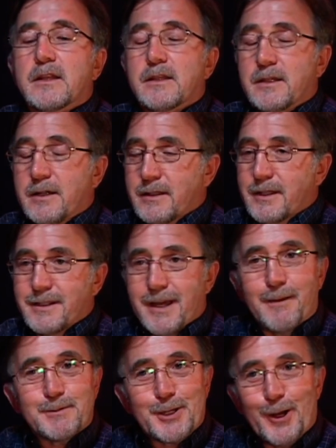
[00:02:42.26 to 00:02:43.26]
the
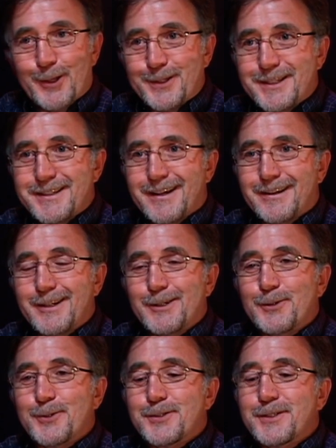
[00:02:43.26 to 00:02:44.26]
Times-Colonist
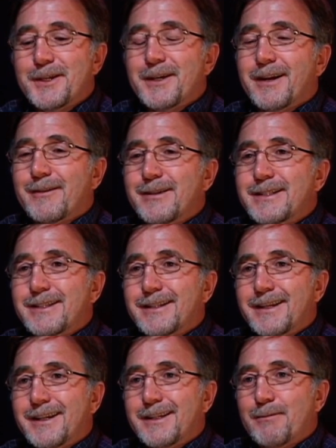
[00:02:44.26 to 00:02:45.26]
articles
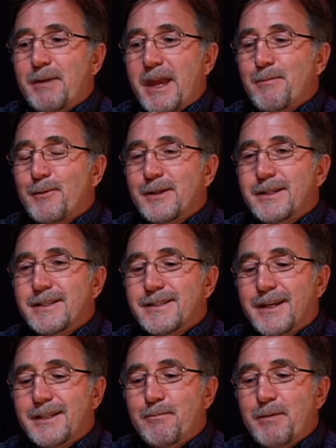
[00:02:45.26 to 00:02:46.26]
recently in the paper, in the
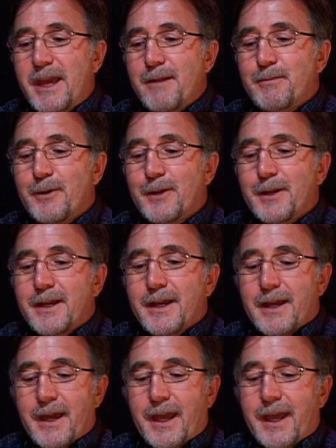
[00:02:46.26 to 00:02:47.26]
Sunday paper,
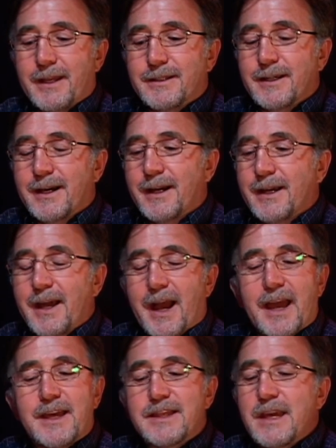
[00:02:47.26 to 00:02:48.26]
and
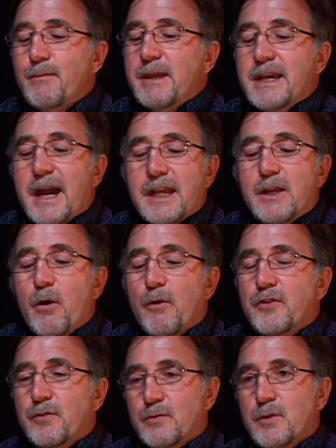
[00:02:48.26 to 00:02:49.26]
I think we got to go
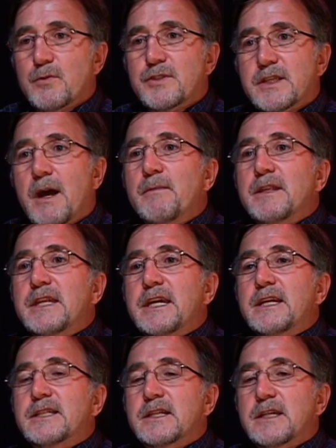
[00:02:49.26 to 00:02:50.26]
through some of
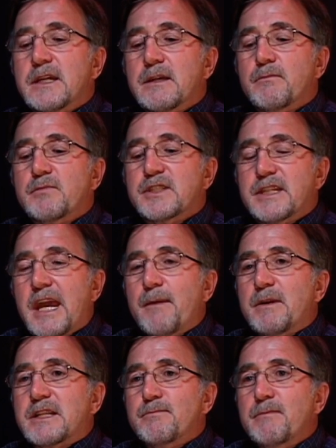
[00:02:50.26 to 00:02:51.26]
these
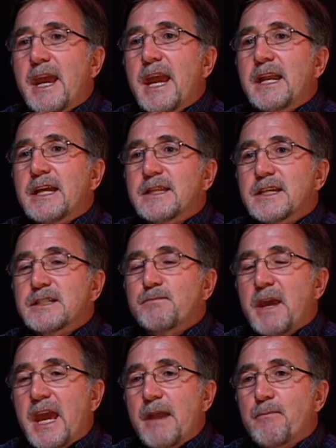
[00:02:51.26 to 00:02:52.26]
statements made in this
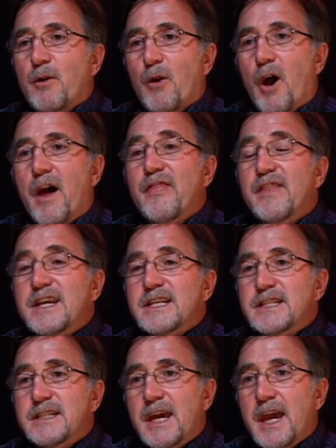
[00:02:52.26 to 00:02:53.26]
paper on
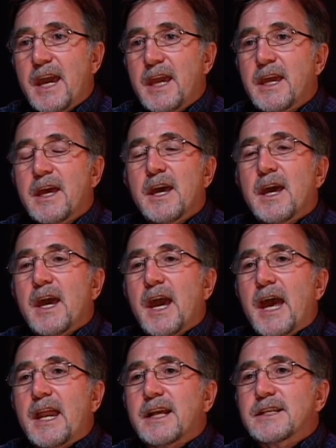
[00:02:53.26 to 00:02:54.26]
this day
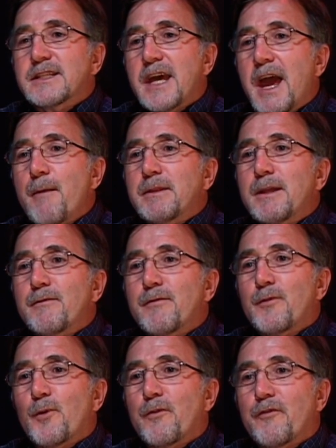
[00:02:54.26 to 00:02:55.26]
and examine them
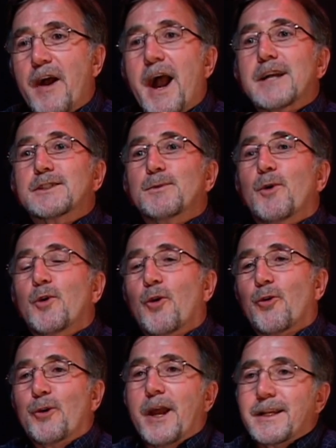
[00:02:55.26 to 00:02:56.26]
for factual
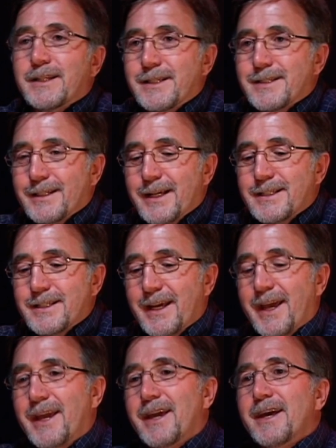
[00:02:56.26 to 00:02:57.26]
correctness, let's
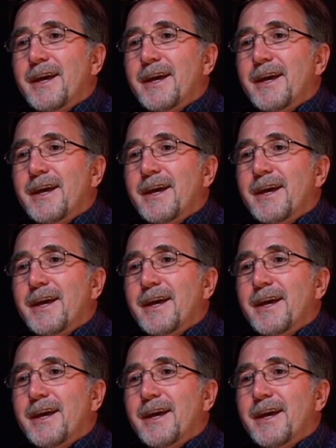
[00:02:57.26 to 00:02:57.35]
say.